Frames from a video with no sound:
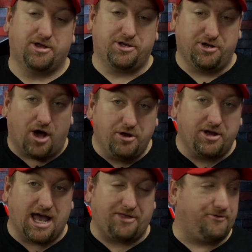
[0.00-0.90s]
You know you
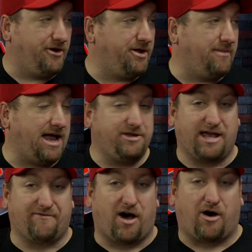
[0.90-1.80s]
got the running back. You
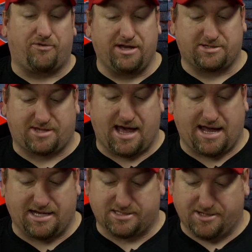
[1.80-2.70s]
have all these
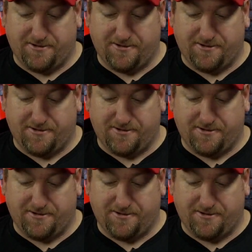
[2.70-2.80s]
things.